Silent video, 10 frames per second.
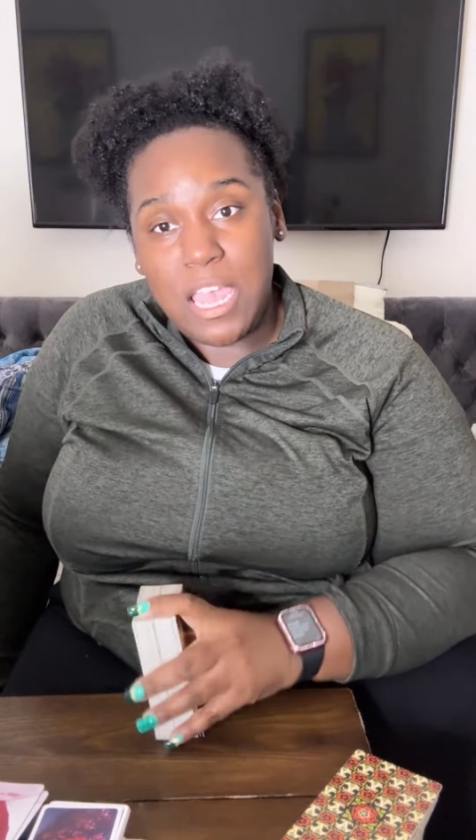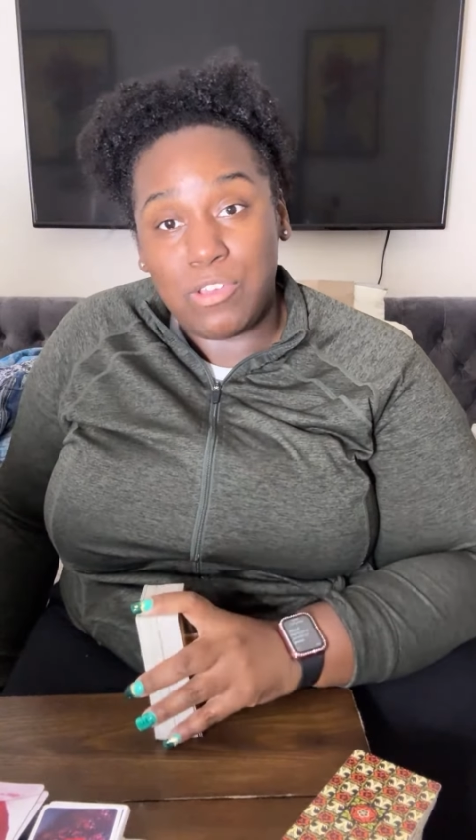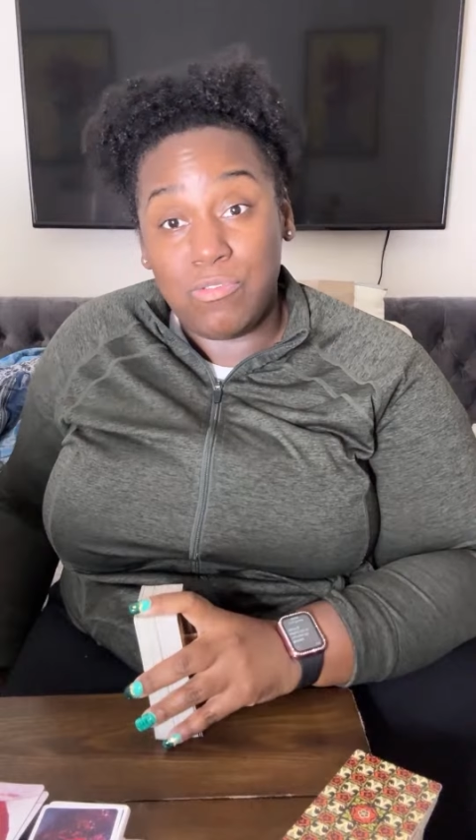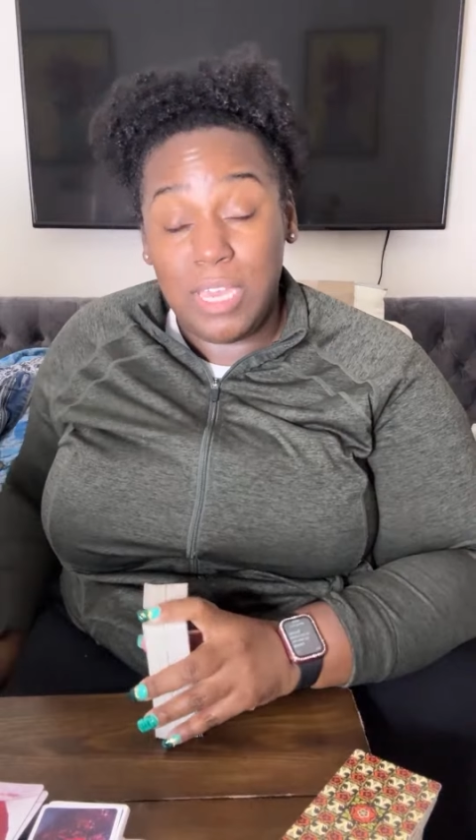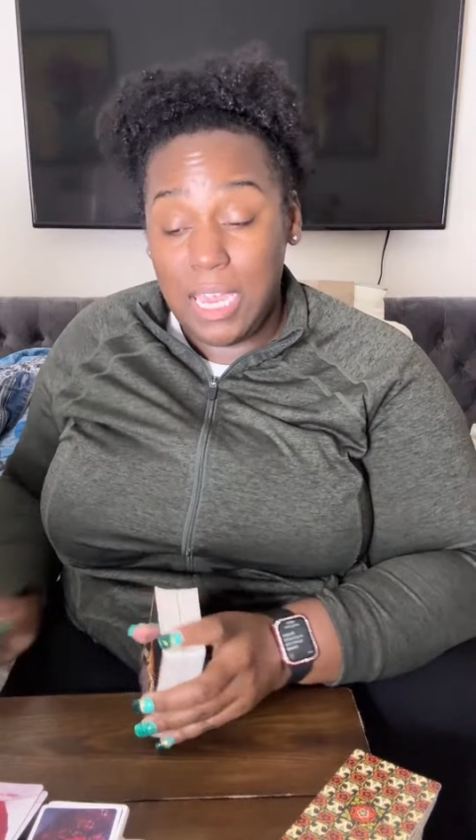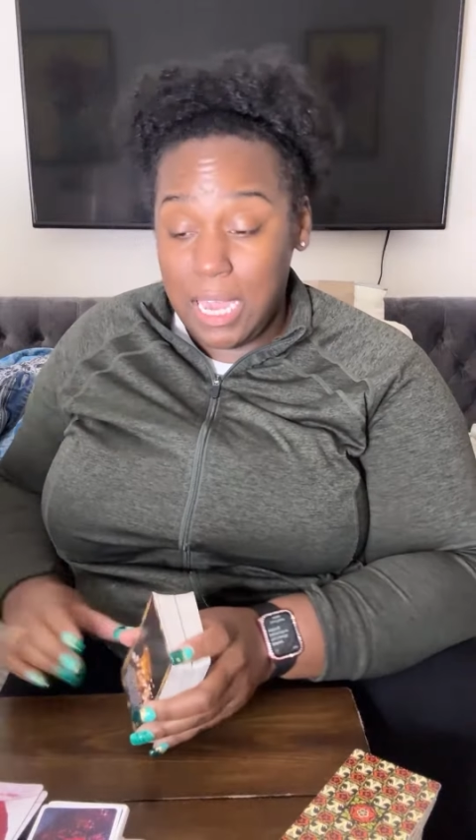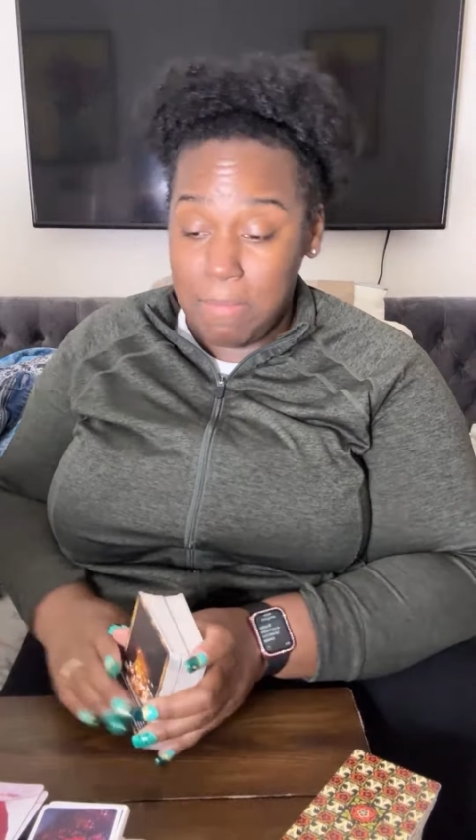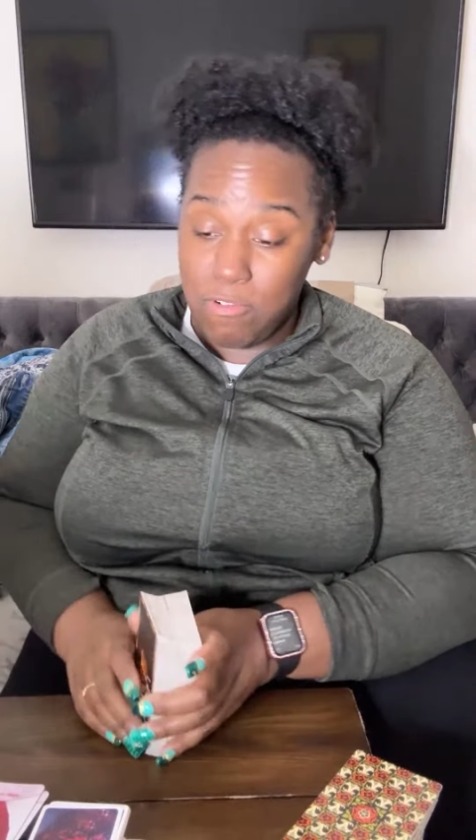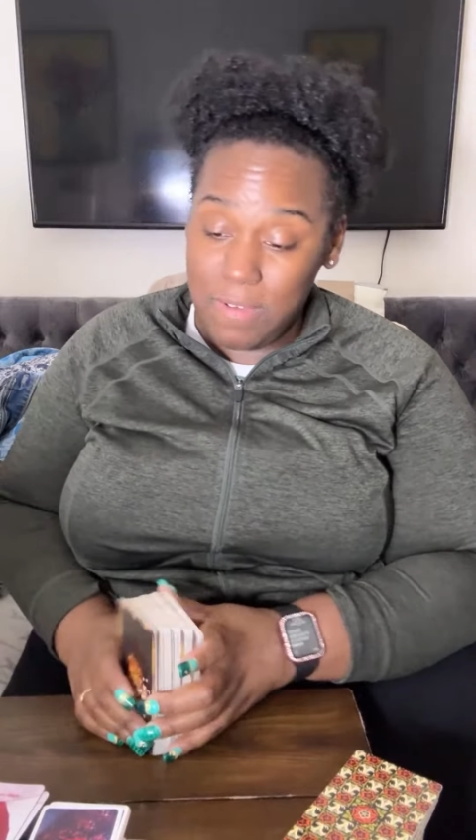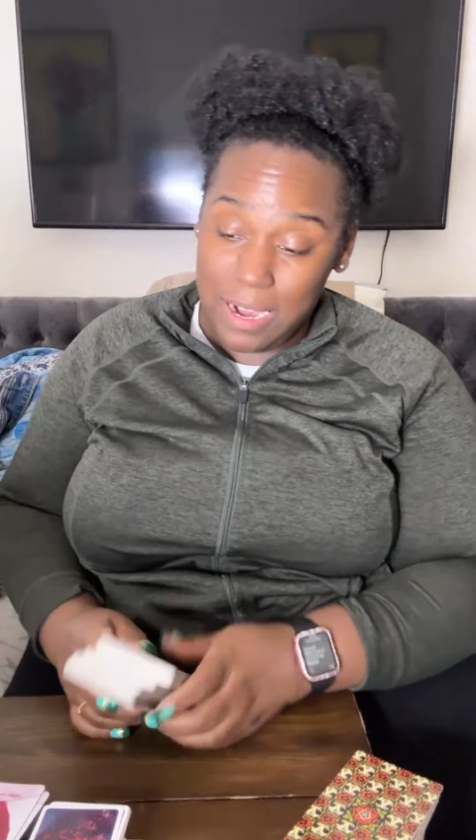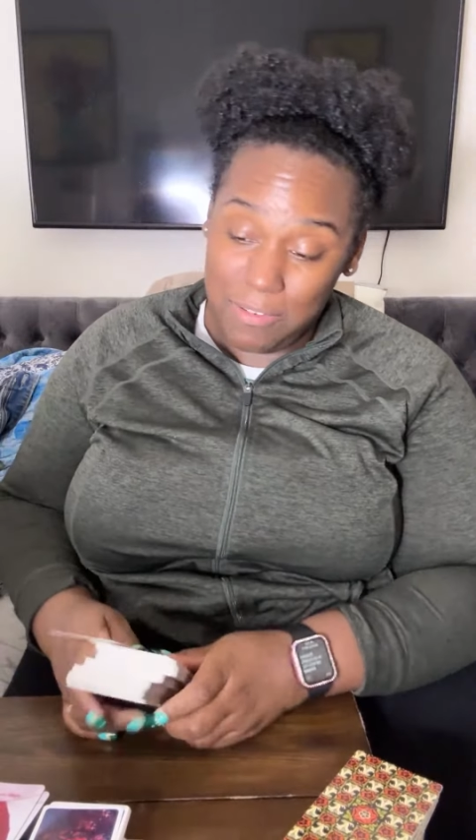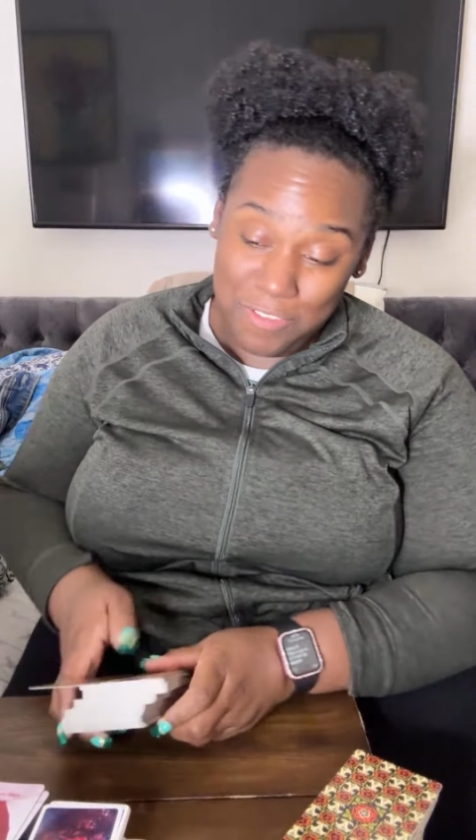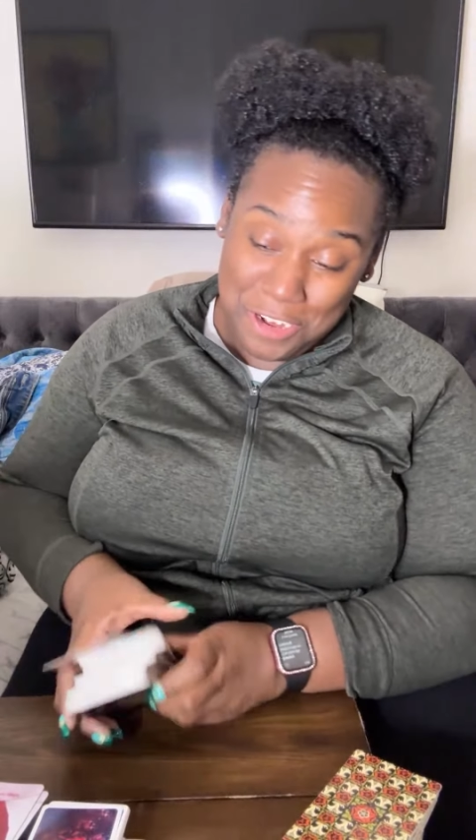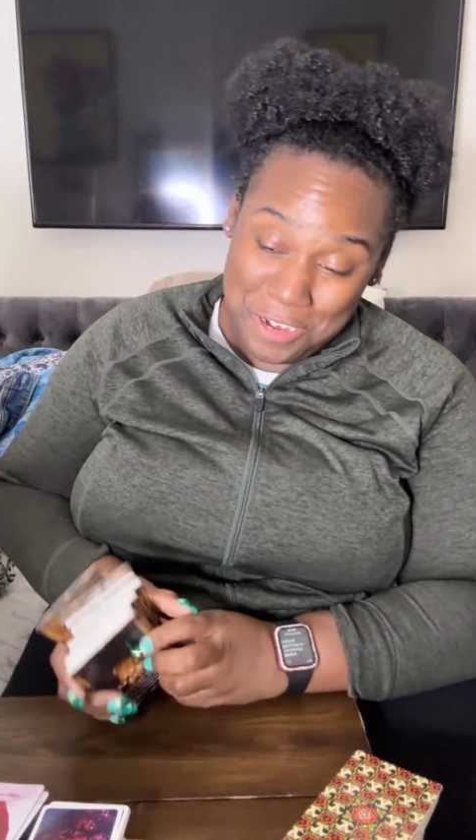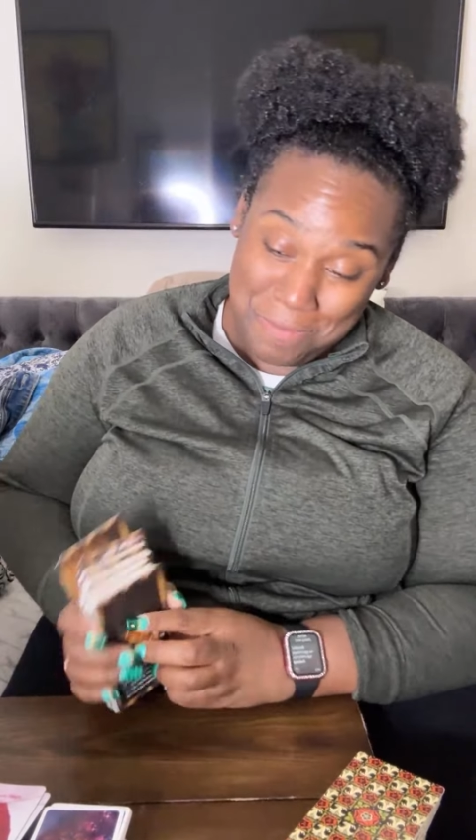You can't move out of
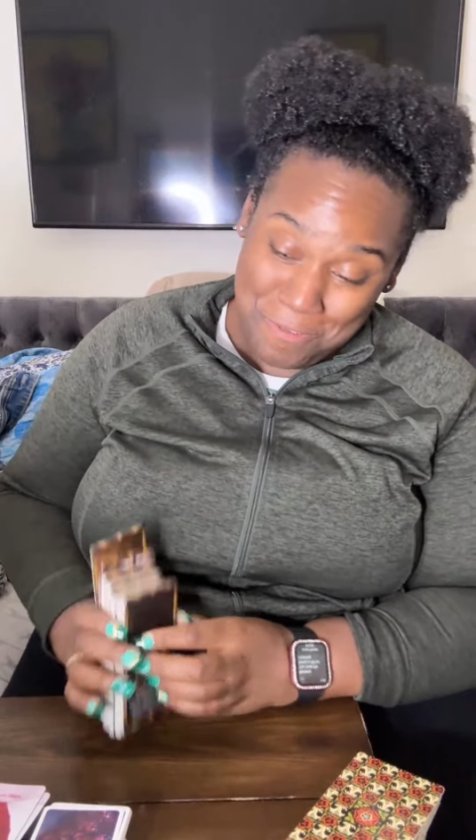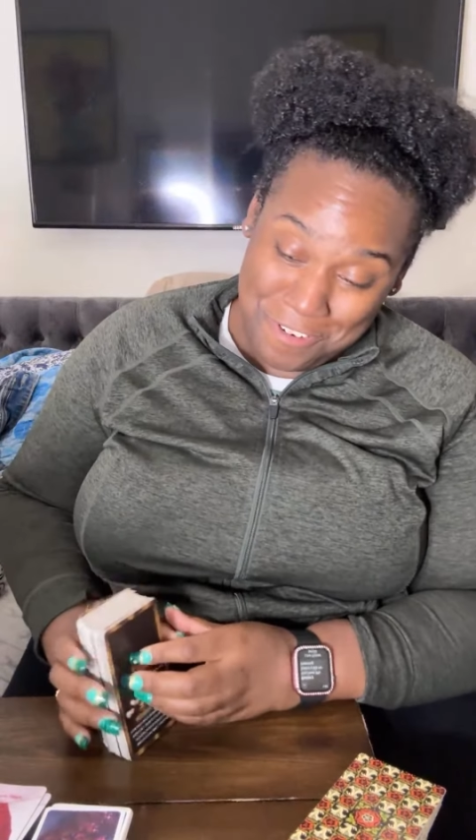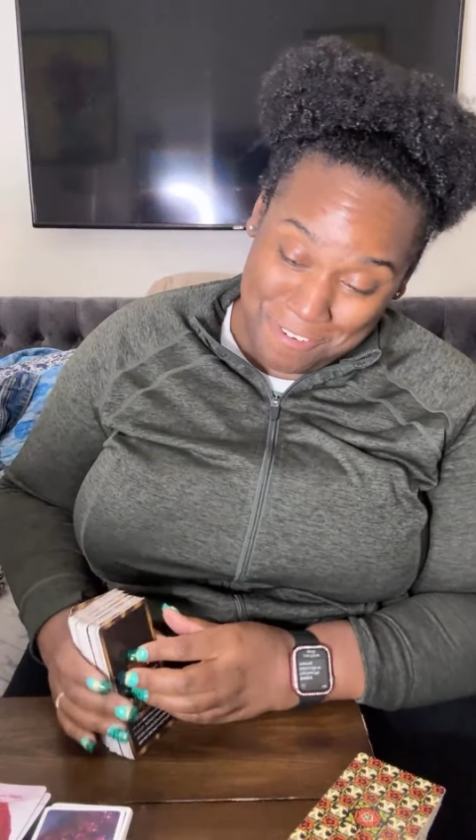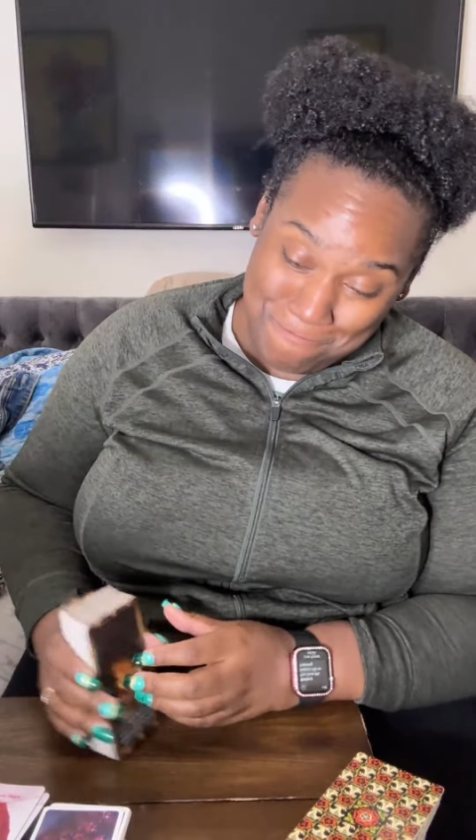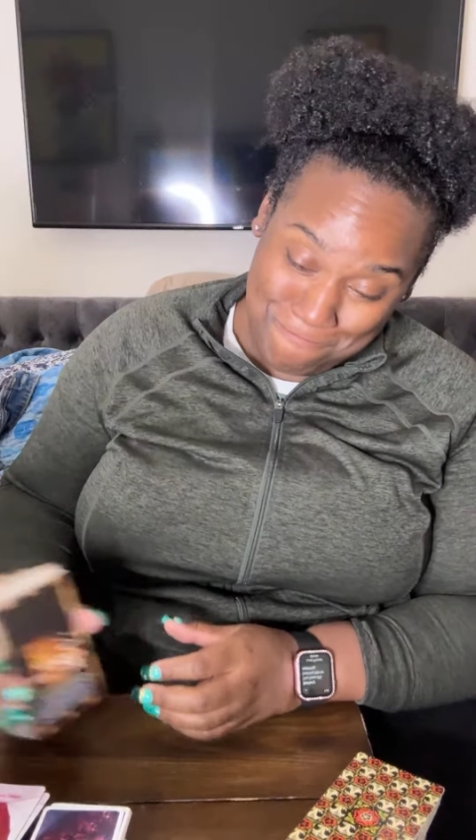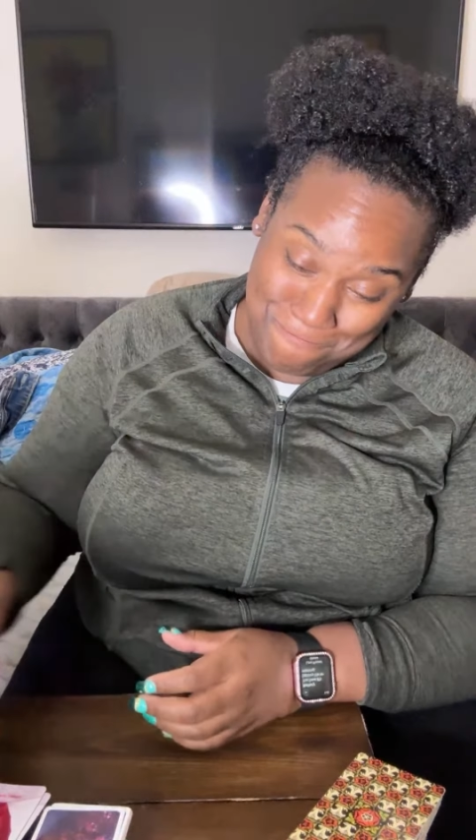fear anymore.